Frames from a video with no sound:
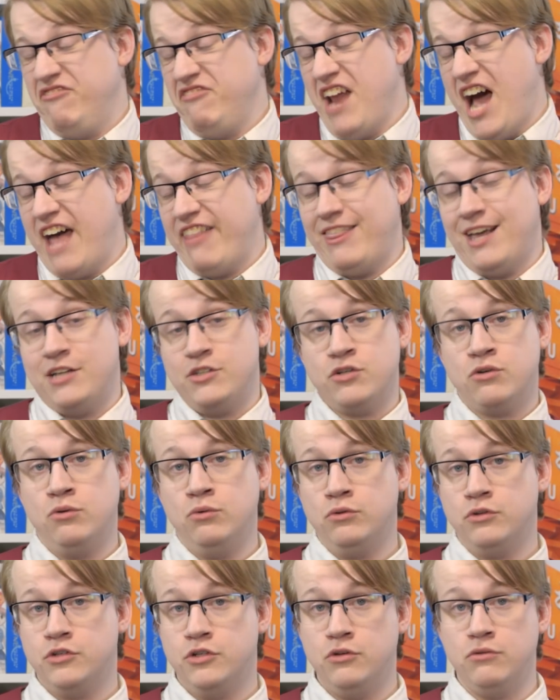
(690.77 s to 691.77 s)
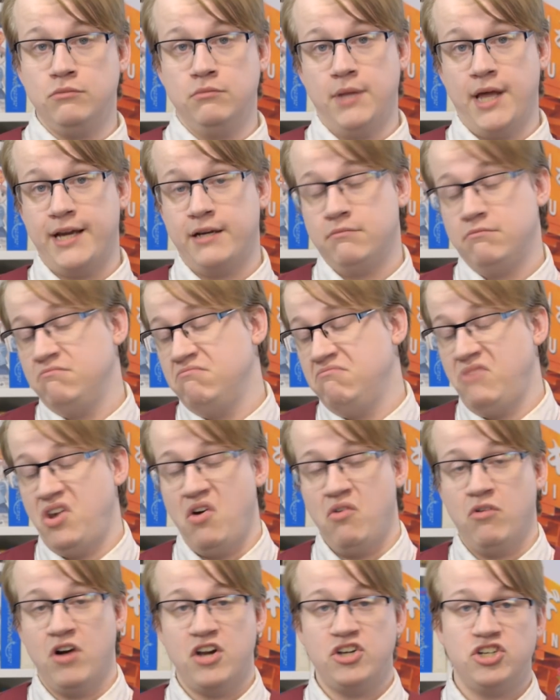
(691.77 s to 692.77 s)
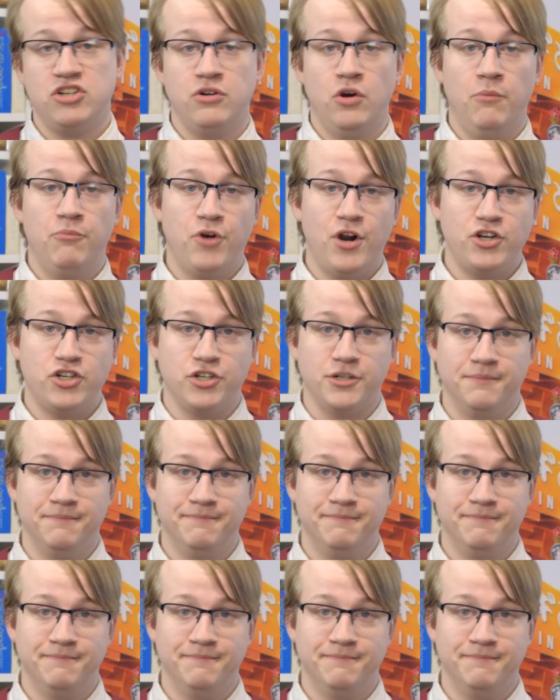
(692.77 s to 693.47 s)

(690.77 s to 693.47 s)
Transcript: If not, that's cool too. Like, no rush, no pressure.